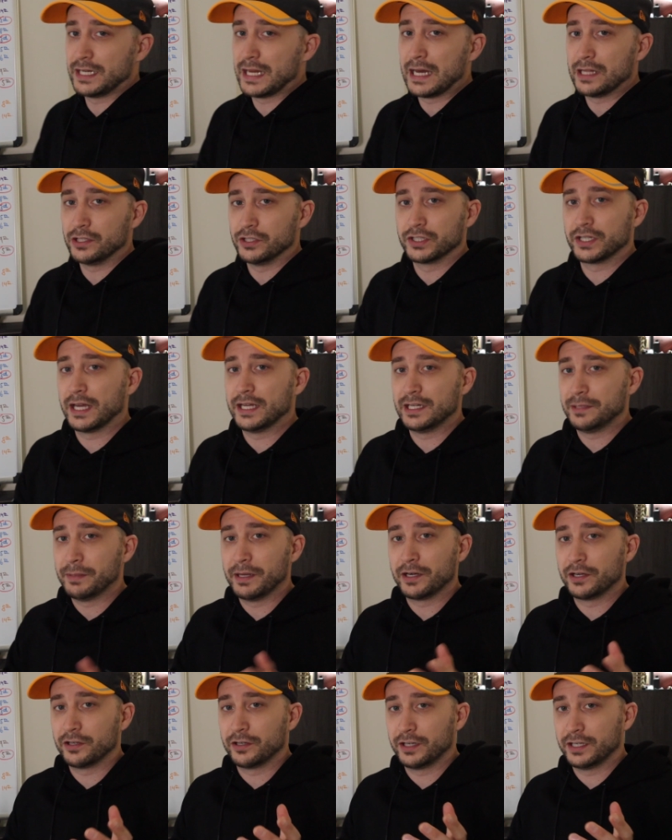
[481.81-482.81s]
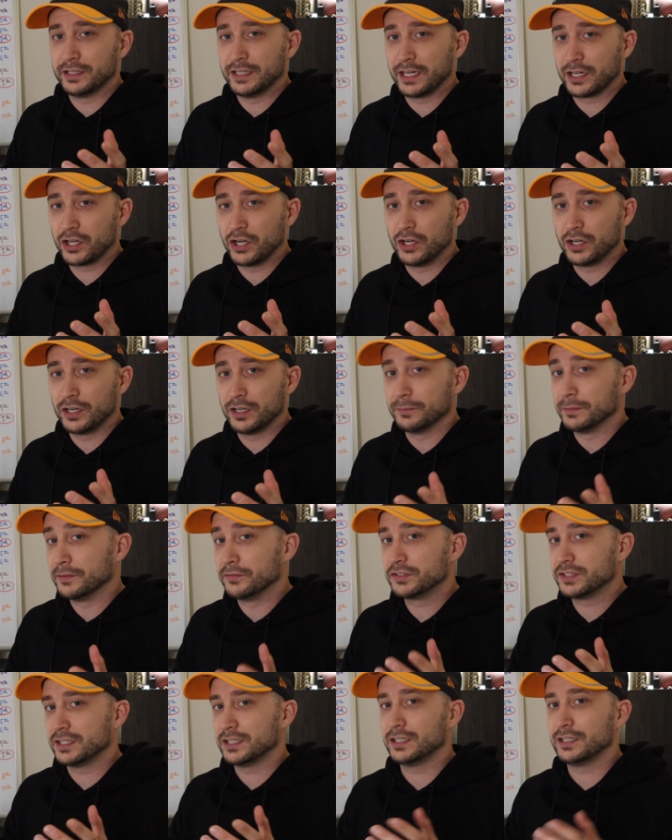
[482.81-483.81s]
not look any better in that car, and we've
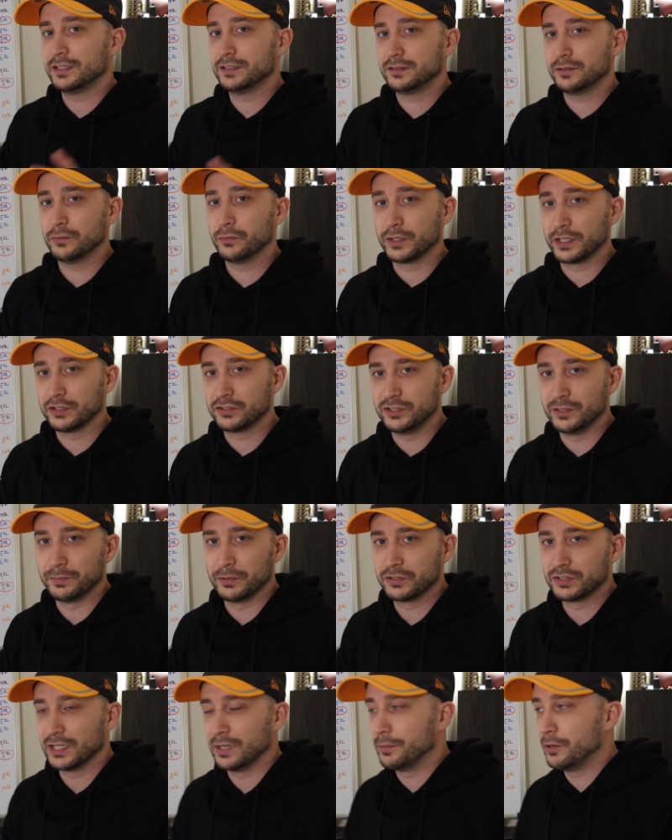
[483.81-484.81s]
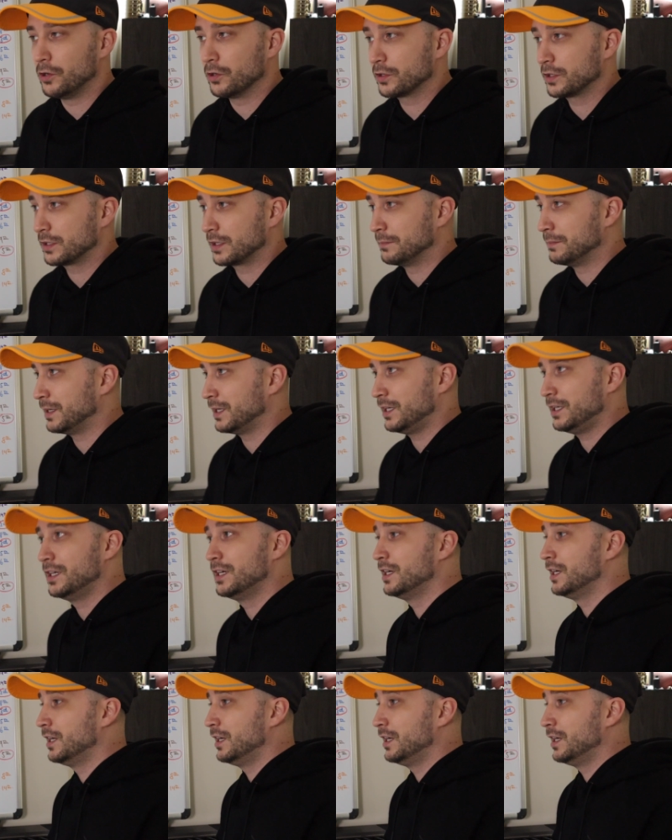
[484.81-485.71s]
seen what a super sub Hulk can be.